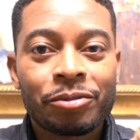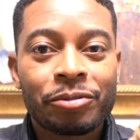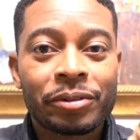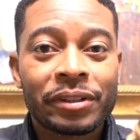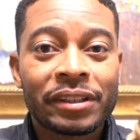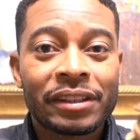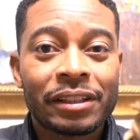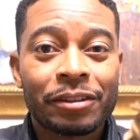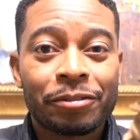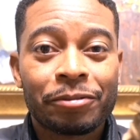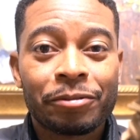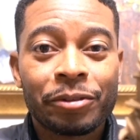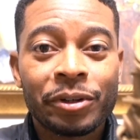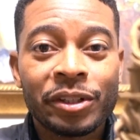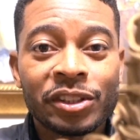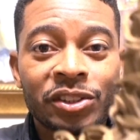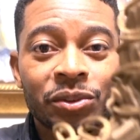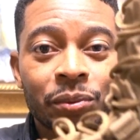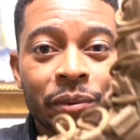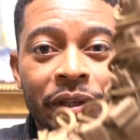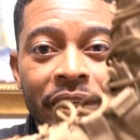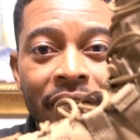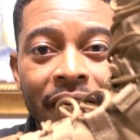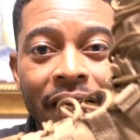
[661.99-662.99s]
for the
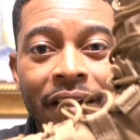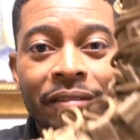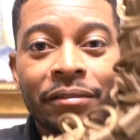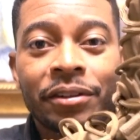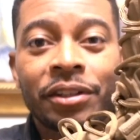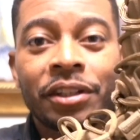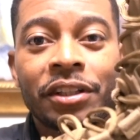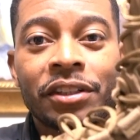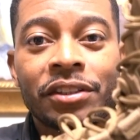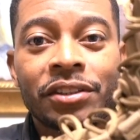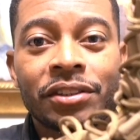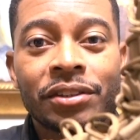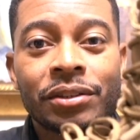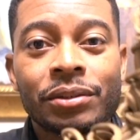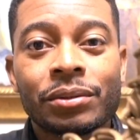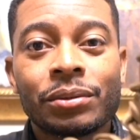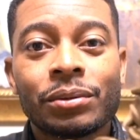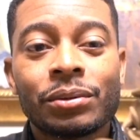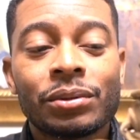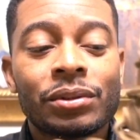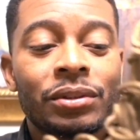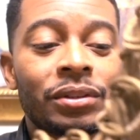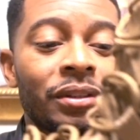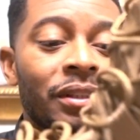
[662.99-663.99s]
first week having these
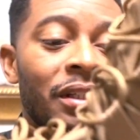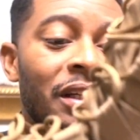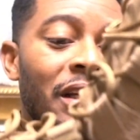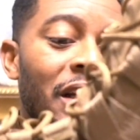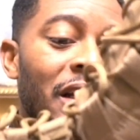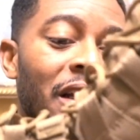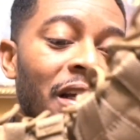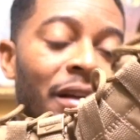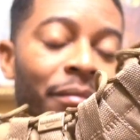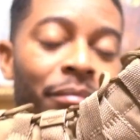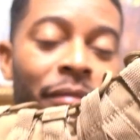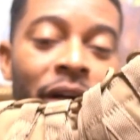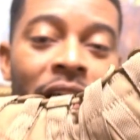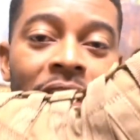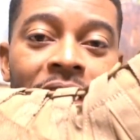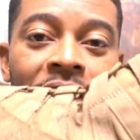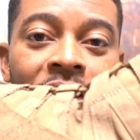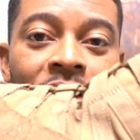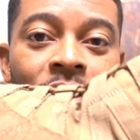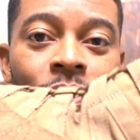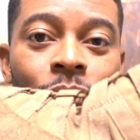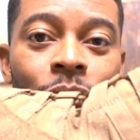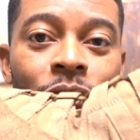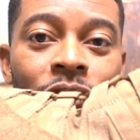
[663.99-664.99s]
shoes. My
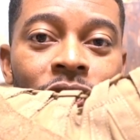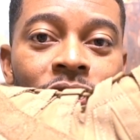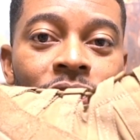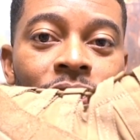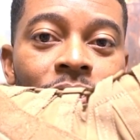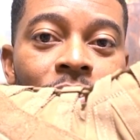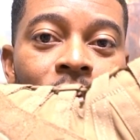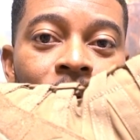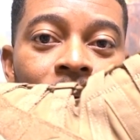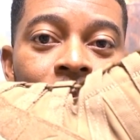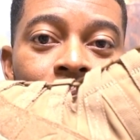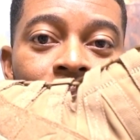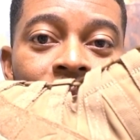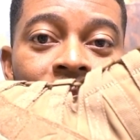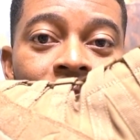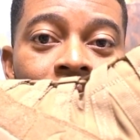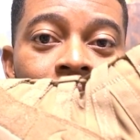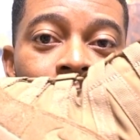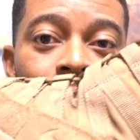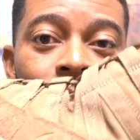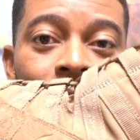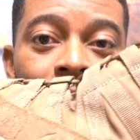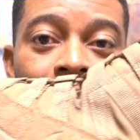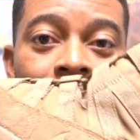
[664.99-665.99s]
heel was scraped
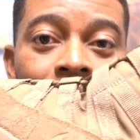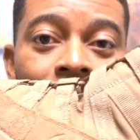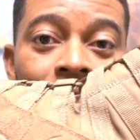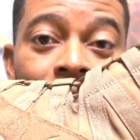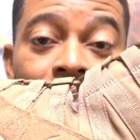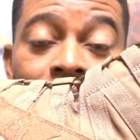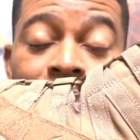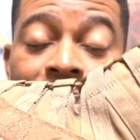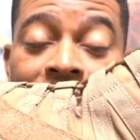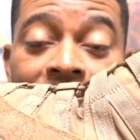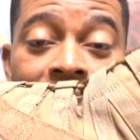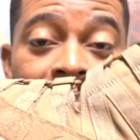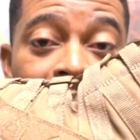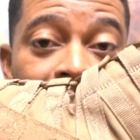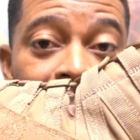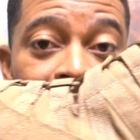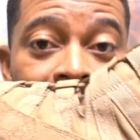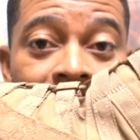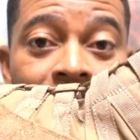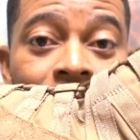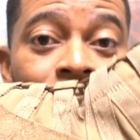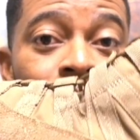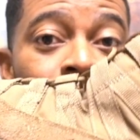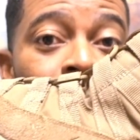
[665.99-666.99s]
up like
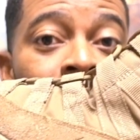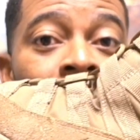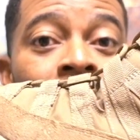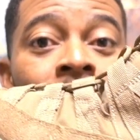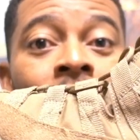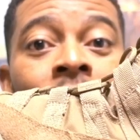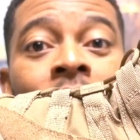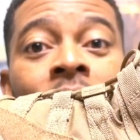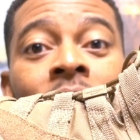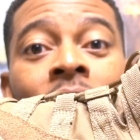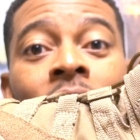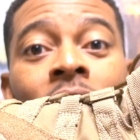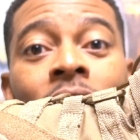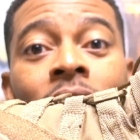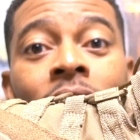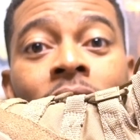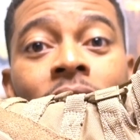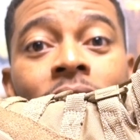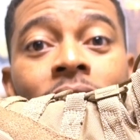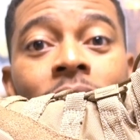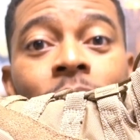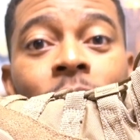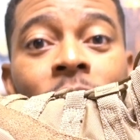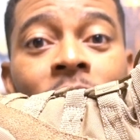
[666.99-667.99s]
crazy.
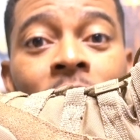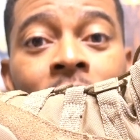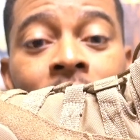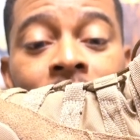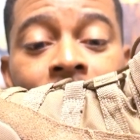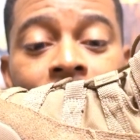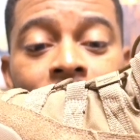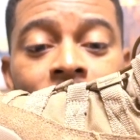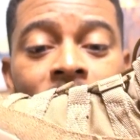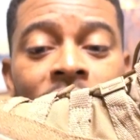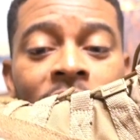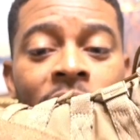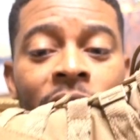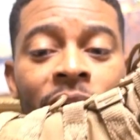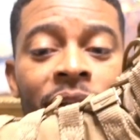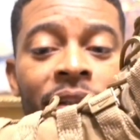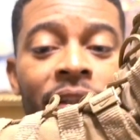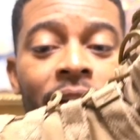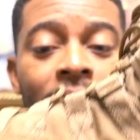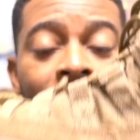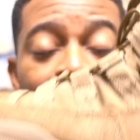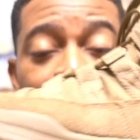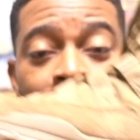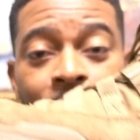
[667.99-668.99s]
But talking
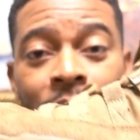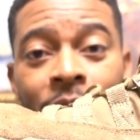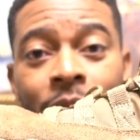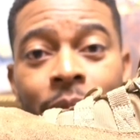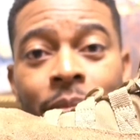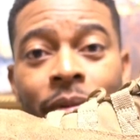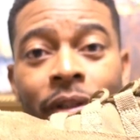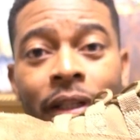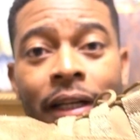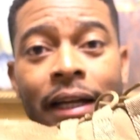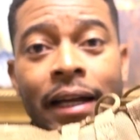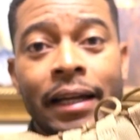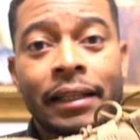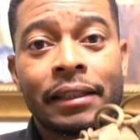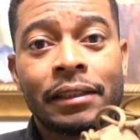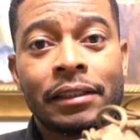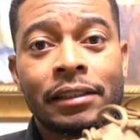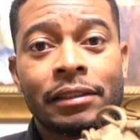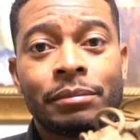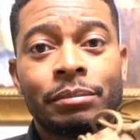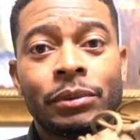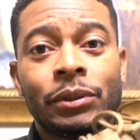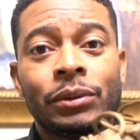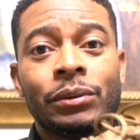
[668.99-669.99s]
to other people that had
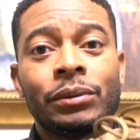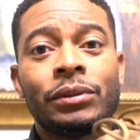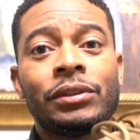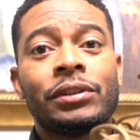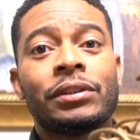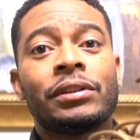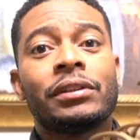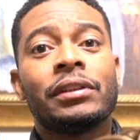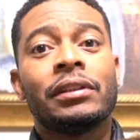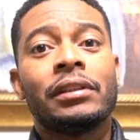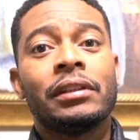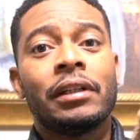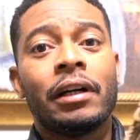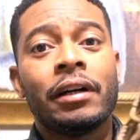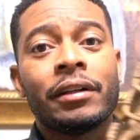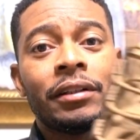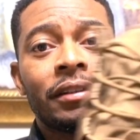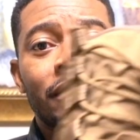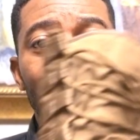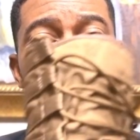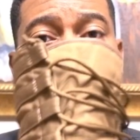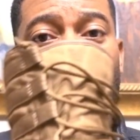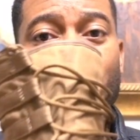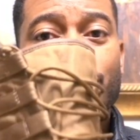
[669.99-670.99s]
these boots,
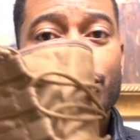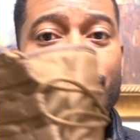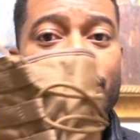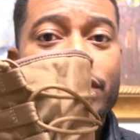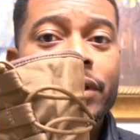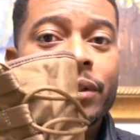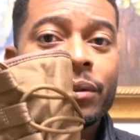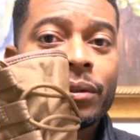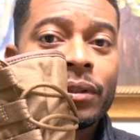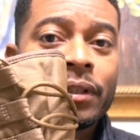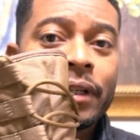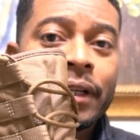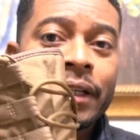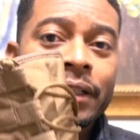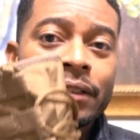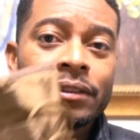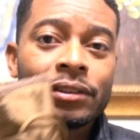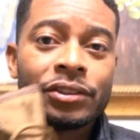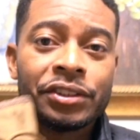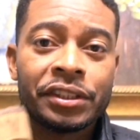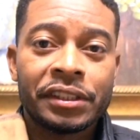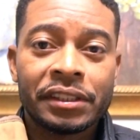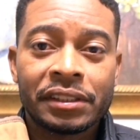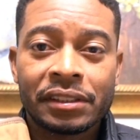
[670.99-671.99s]
other soldiers, they were
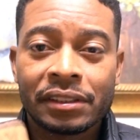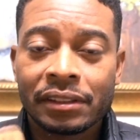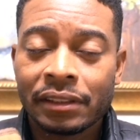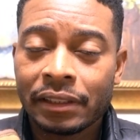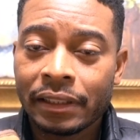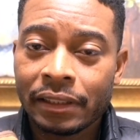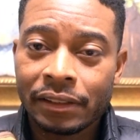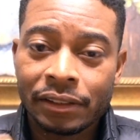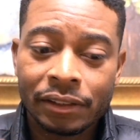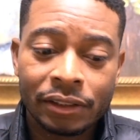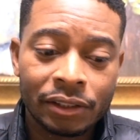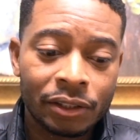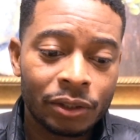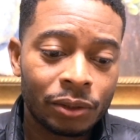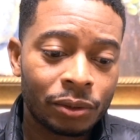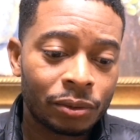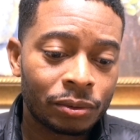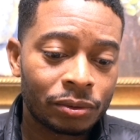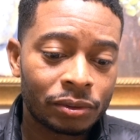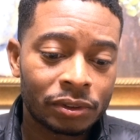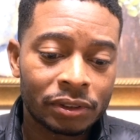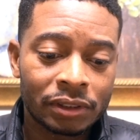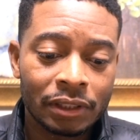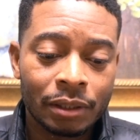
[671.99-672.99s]
like, just let you
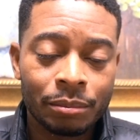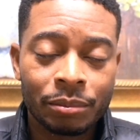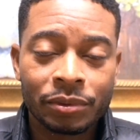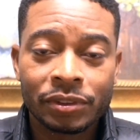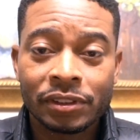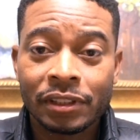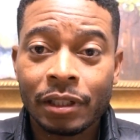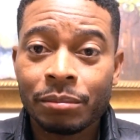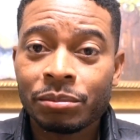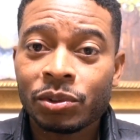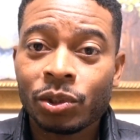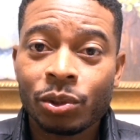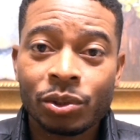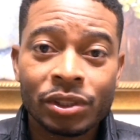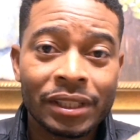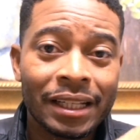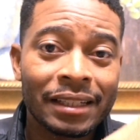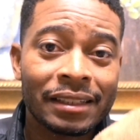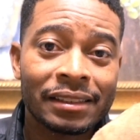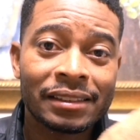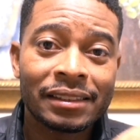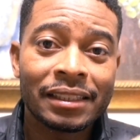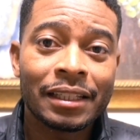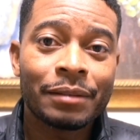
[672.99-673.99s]
know. Some soldiers
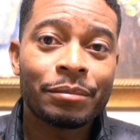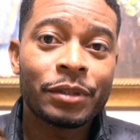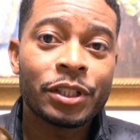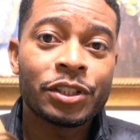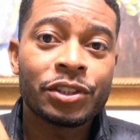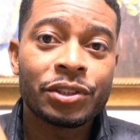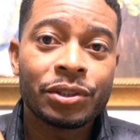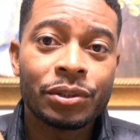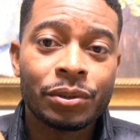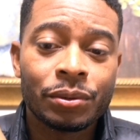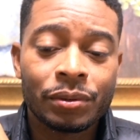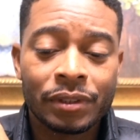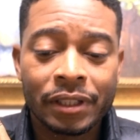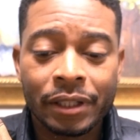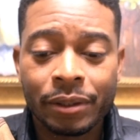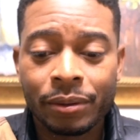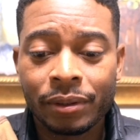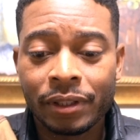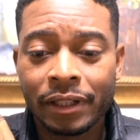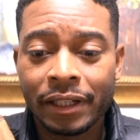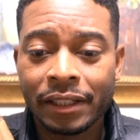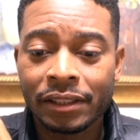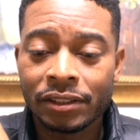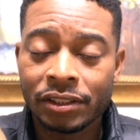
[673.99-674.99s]
had the same issue, and they
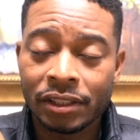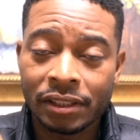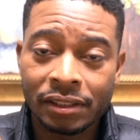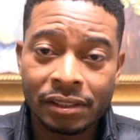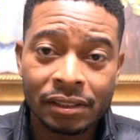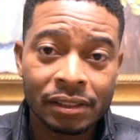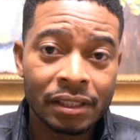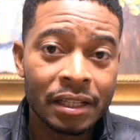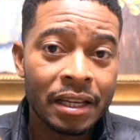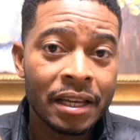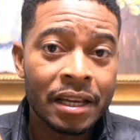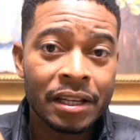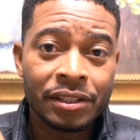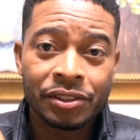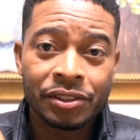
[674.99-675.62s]
were like, just